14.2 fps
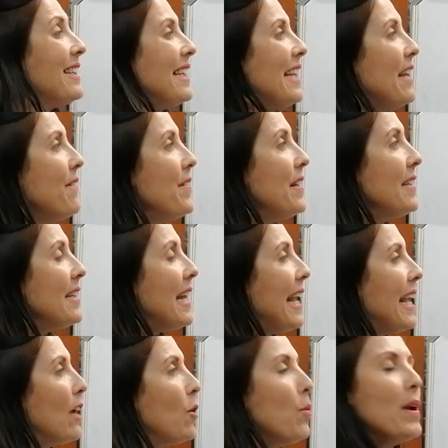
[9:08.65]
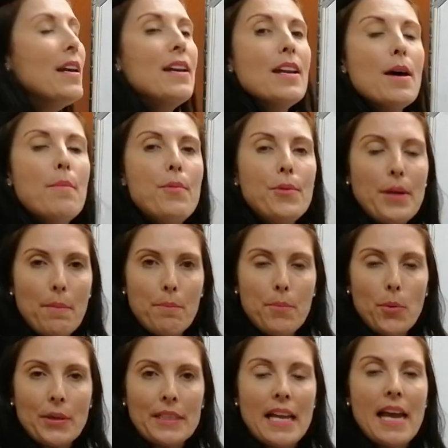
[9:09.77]
and even the equilibrium
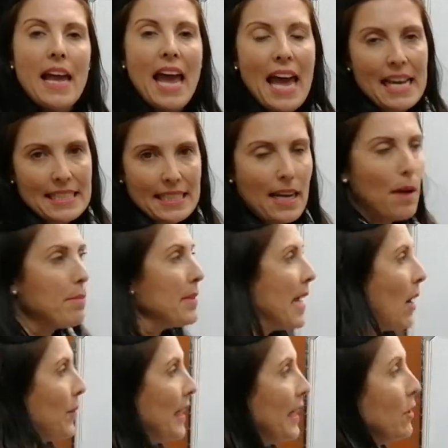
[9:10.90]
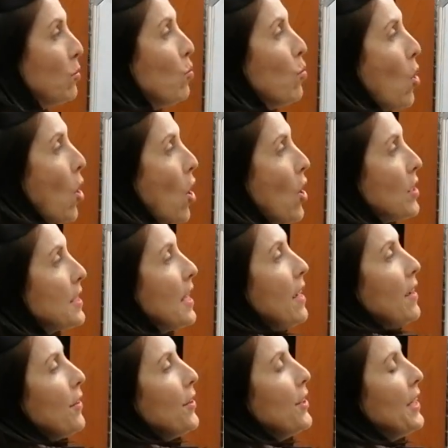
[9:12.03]
point has come down. It was
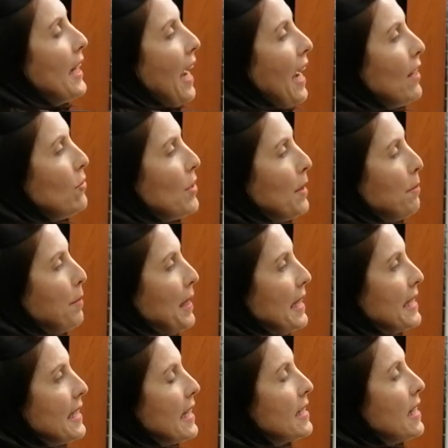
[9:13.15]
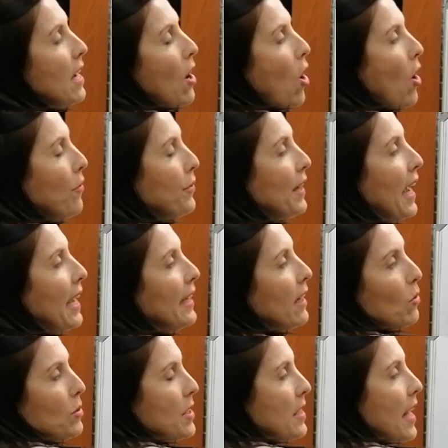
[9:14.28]
300 pieces of cake
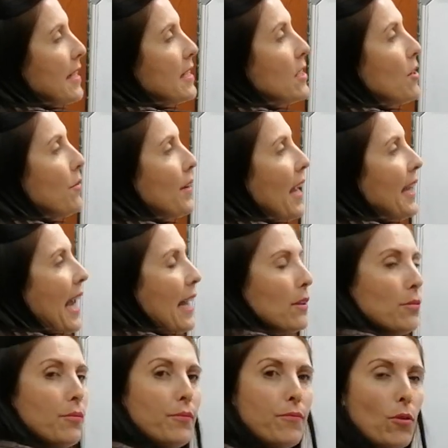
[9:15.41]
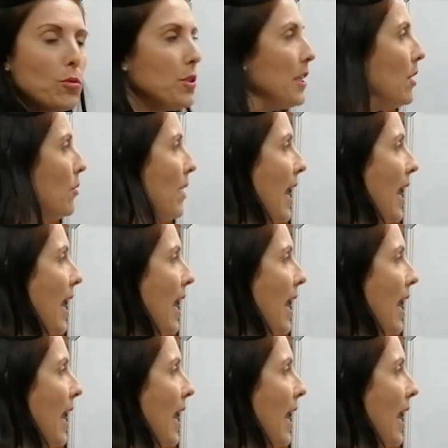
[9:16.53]
or slices of cake at 40